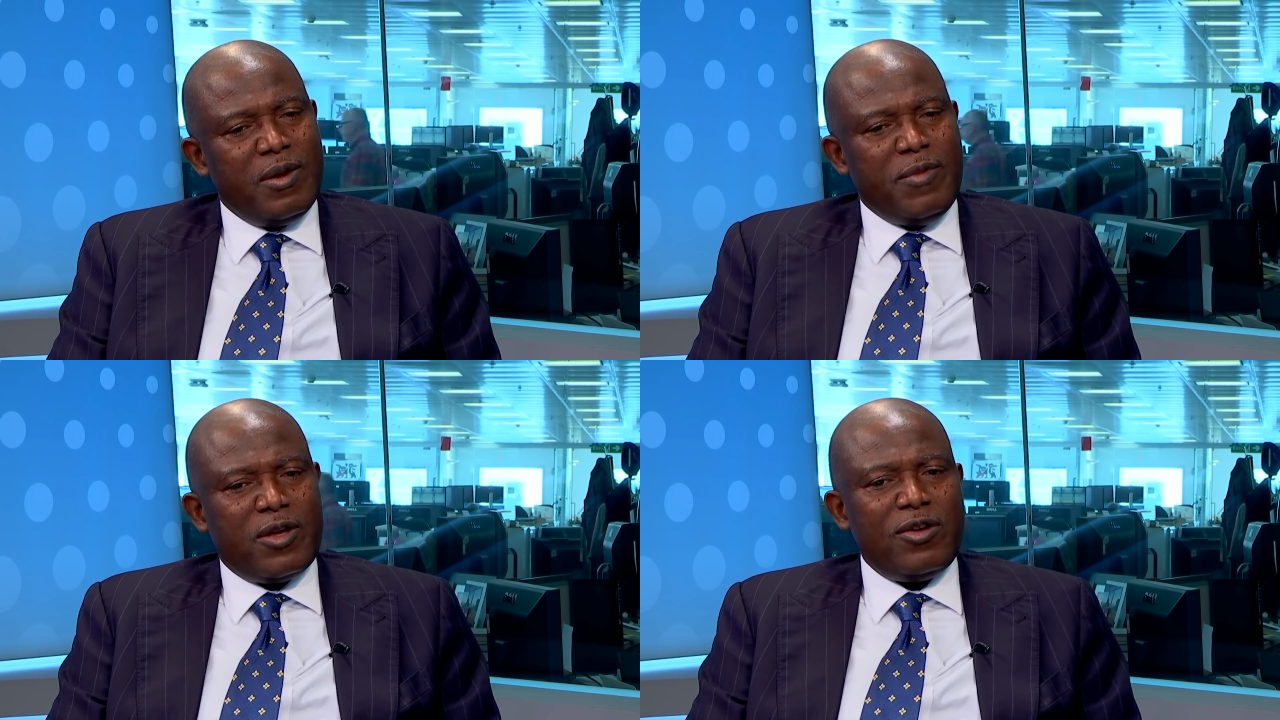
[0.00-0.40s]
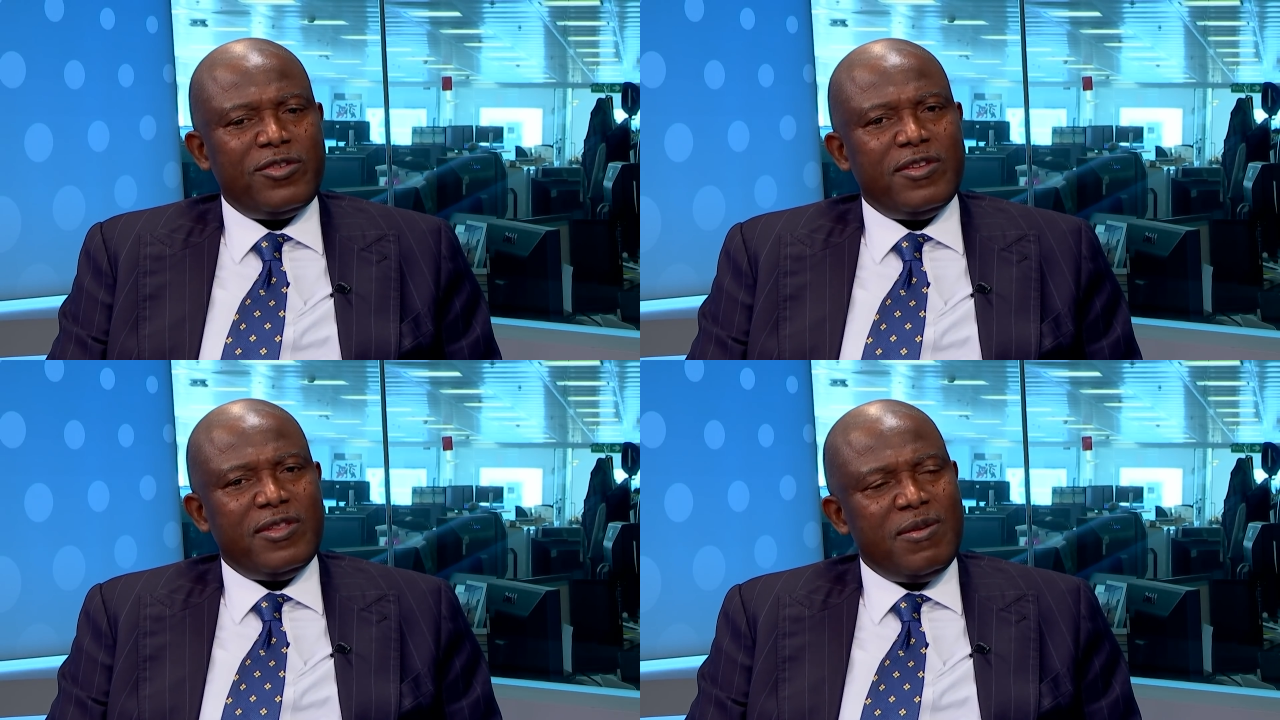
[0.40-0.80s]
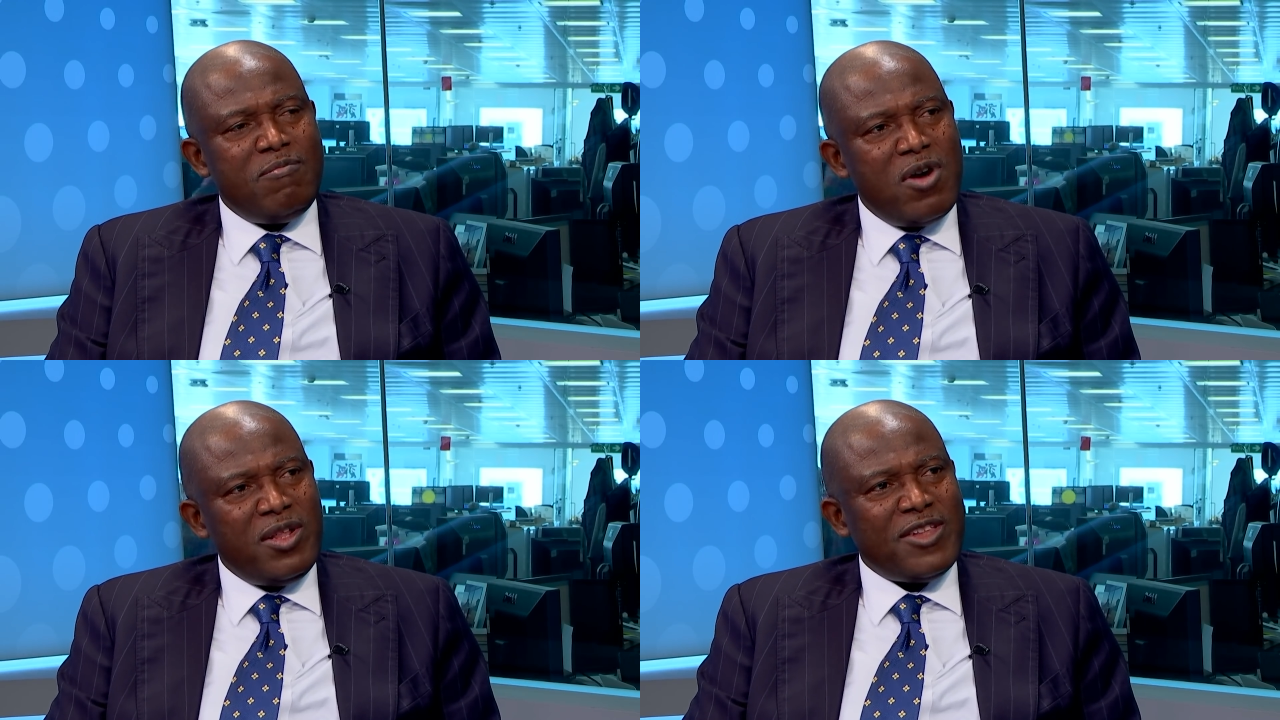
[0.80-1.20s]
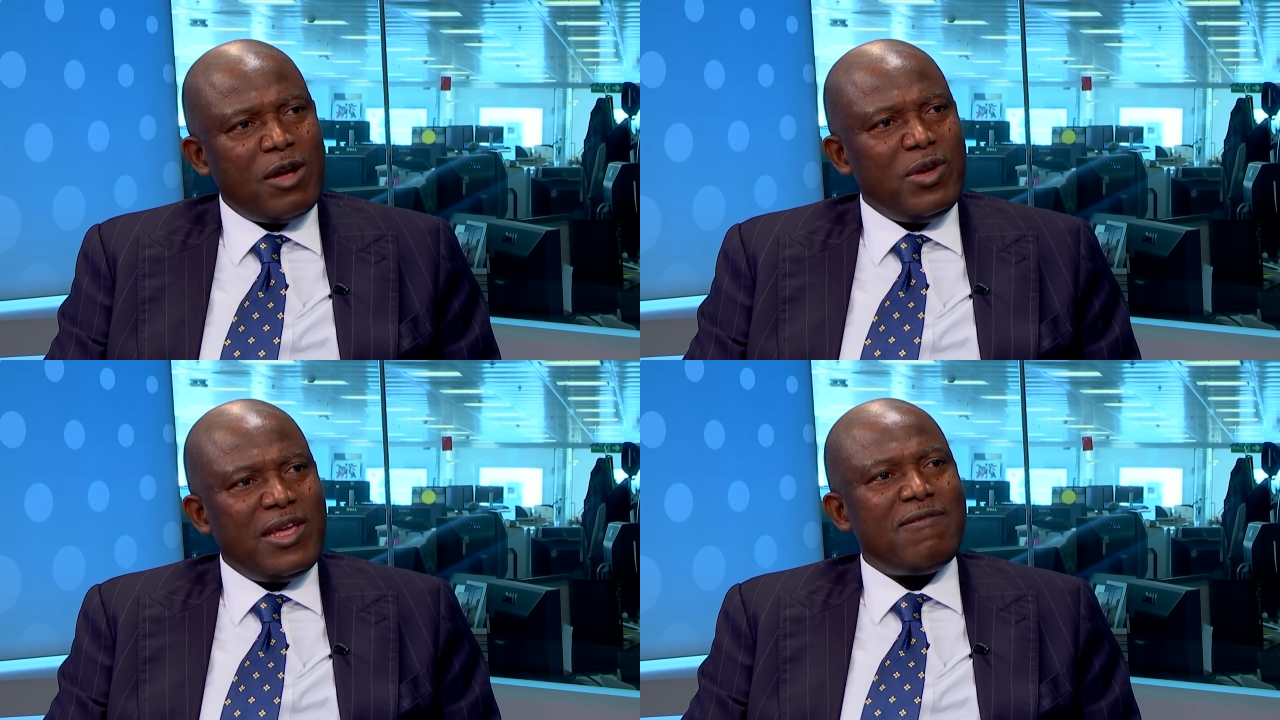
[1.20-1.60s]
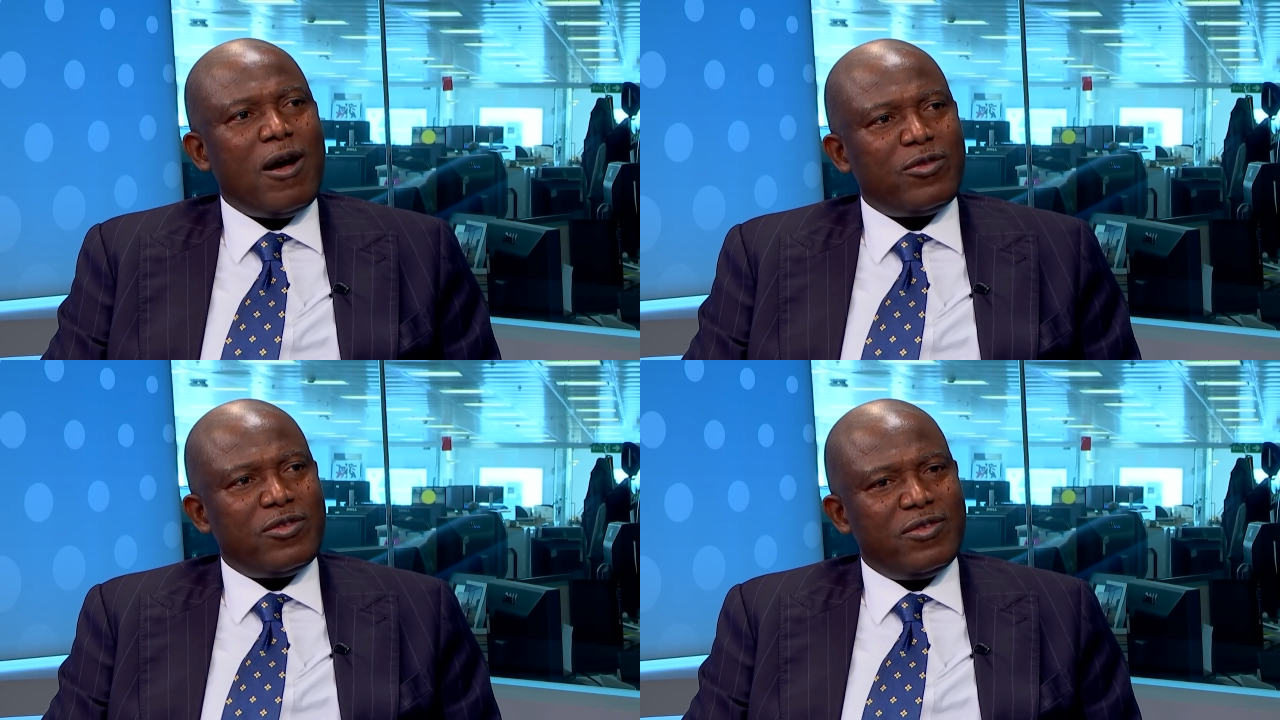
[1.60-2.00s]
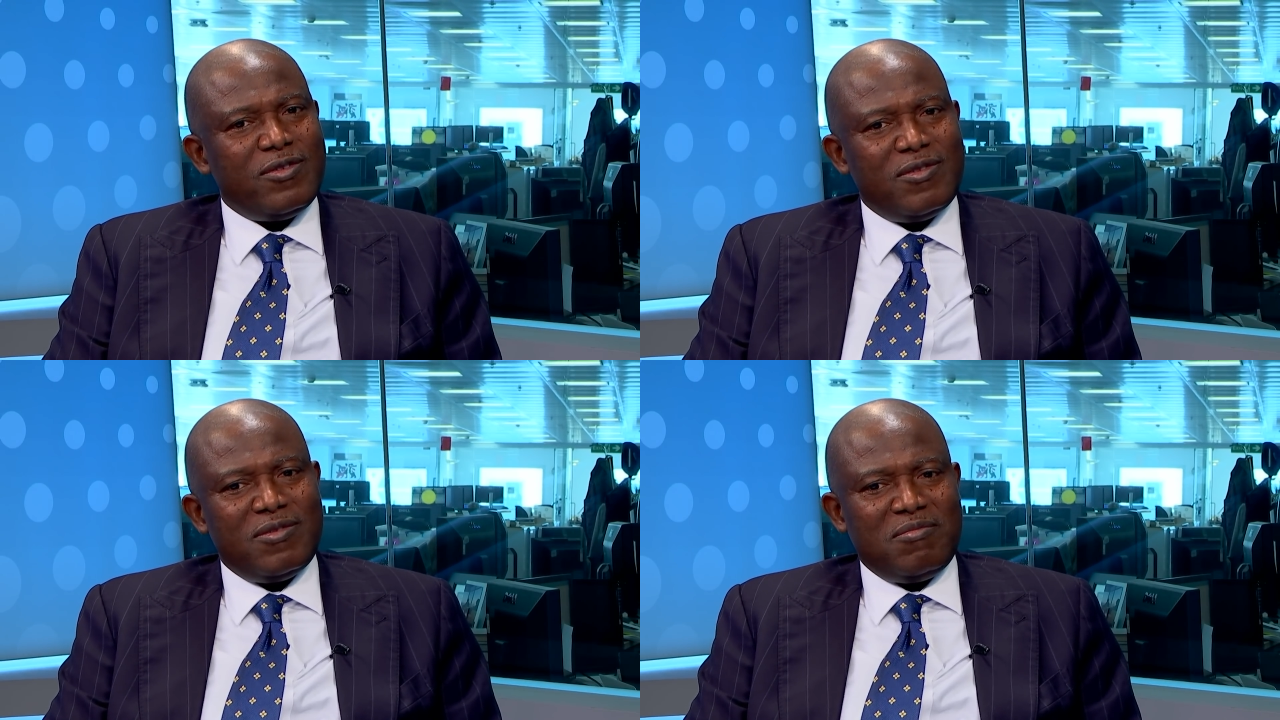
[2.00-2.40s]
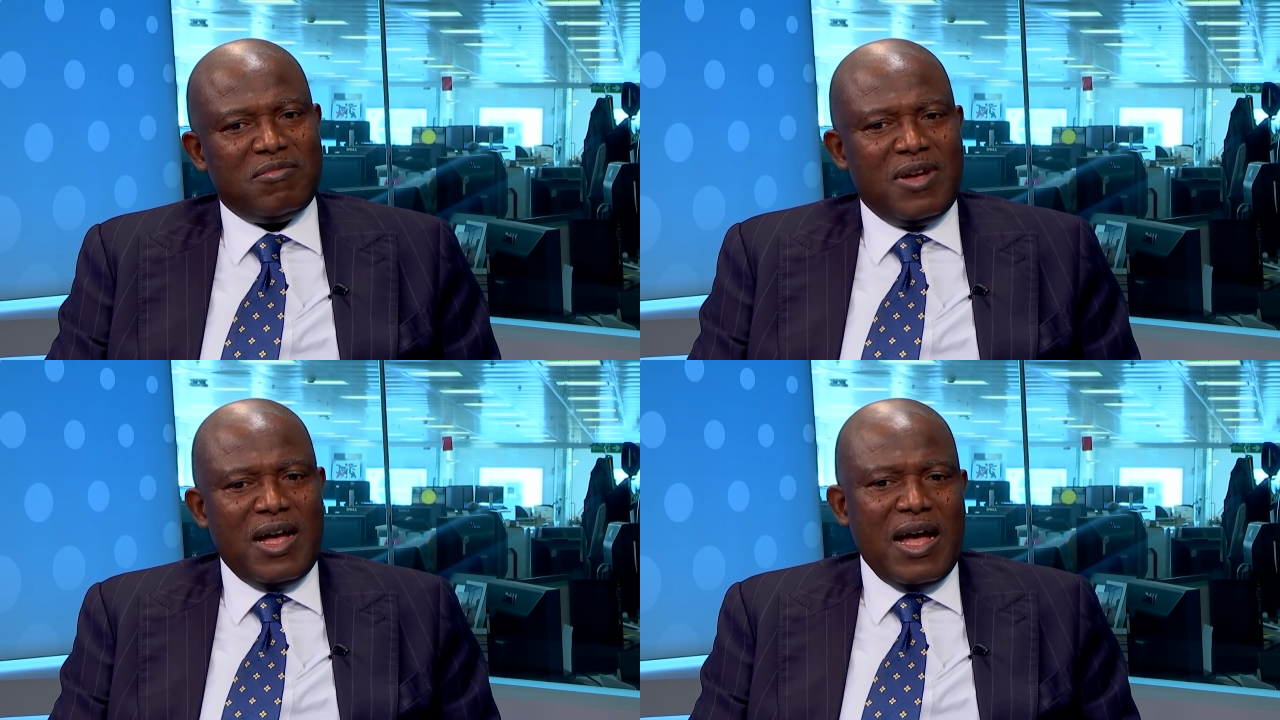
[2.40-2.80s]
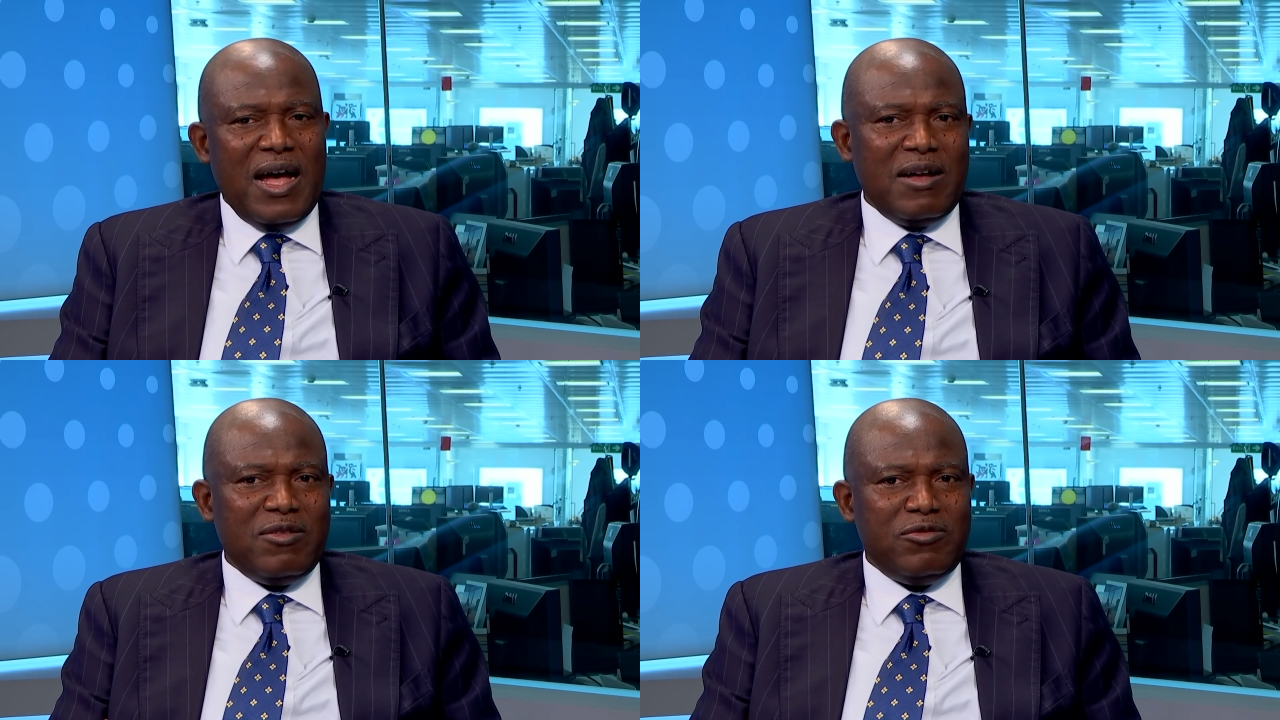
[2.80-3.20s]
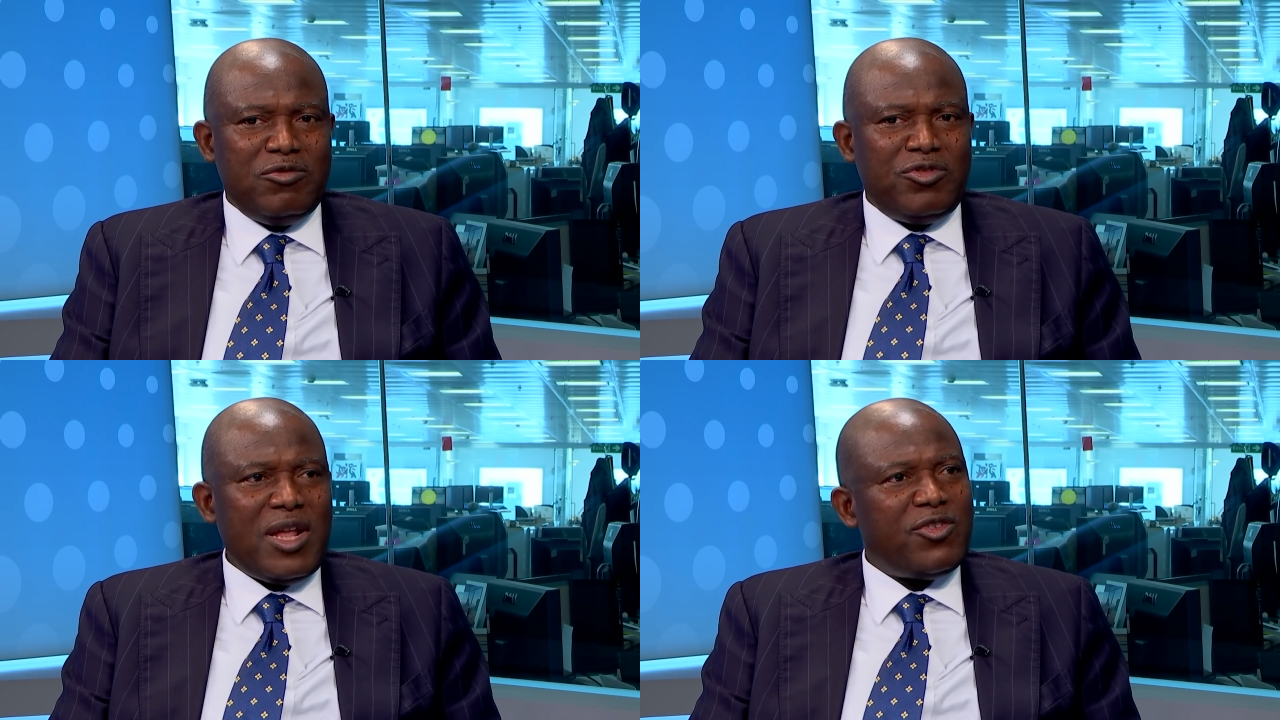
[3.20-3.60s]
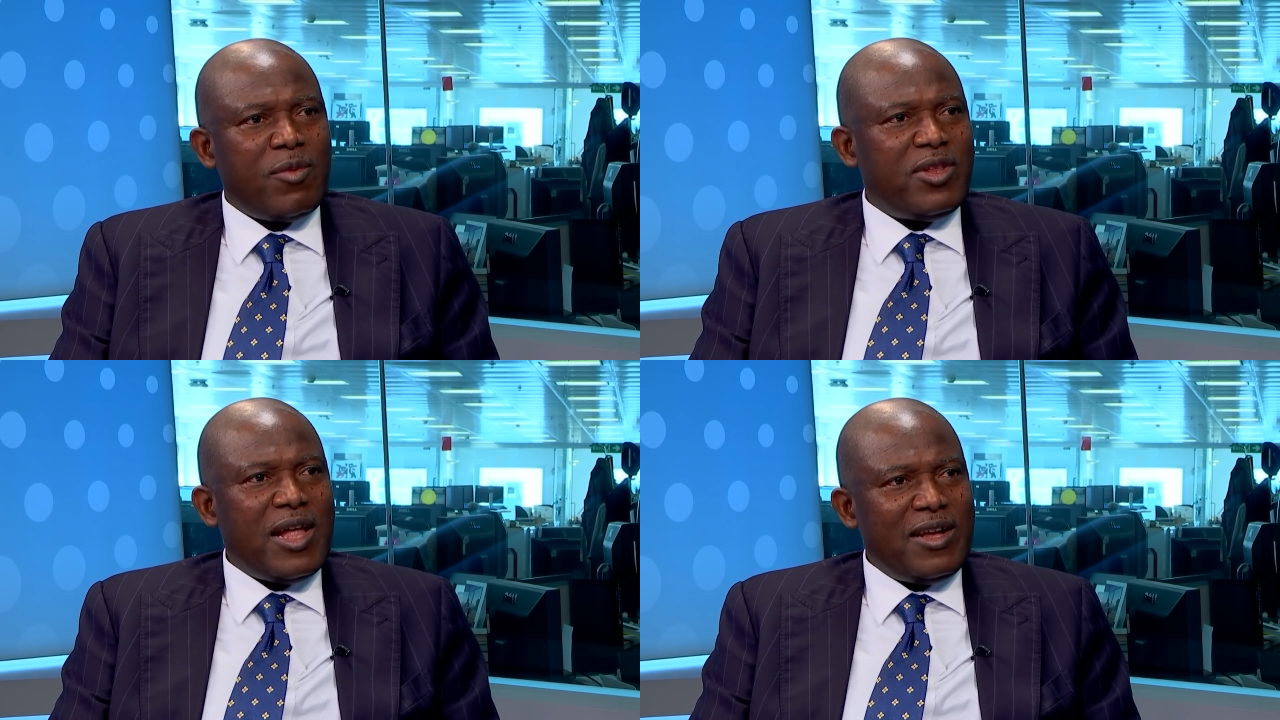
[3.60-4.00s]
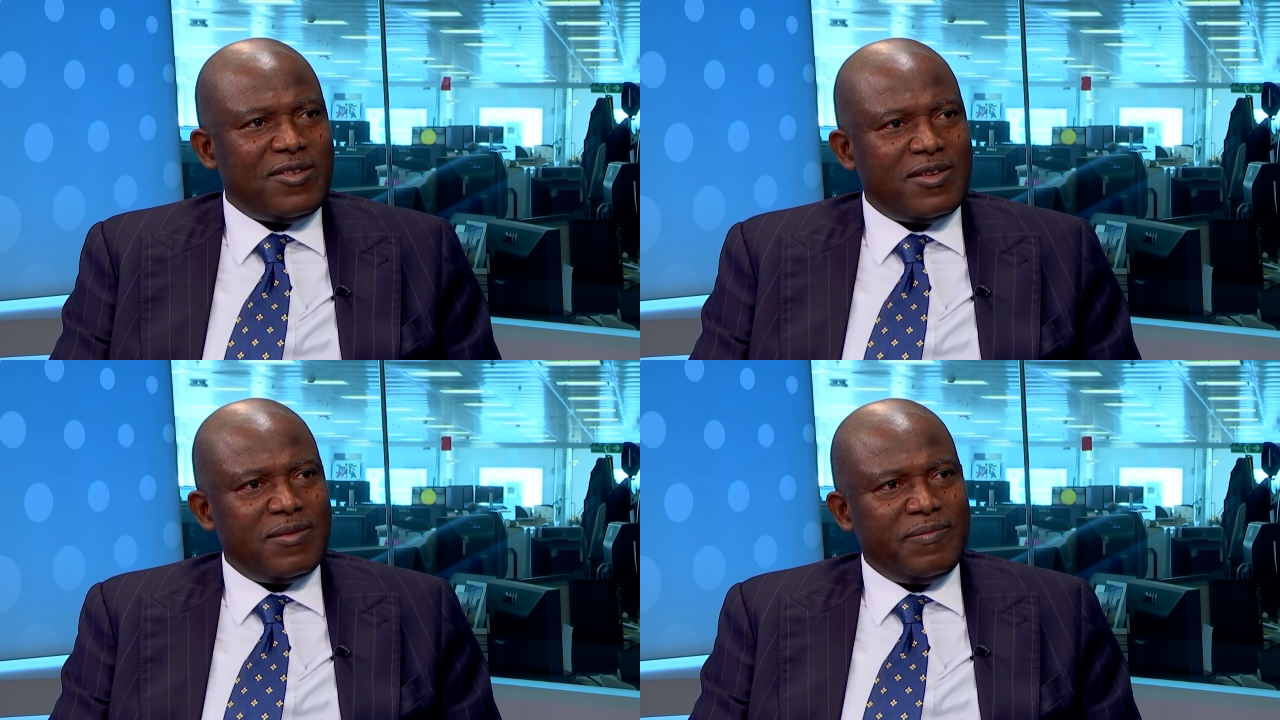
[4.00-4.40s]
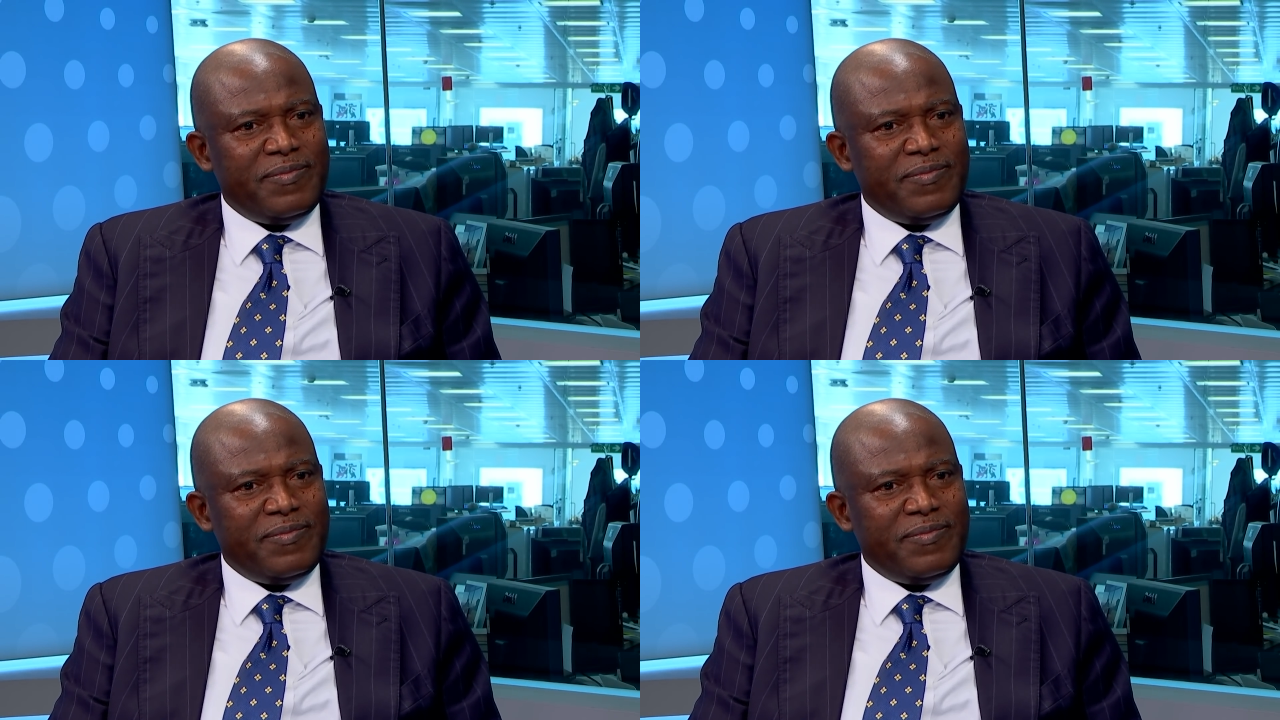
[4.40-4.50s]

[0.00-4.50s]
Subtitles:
Because the monies that we give out are usually subsidized.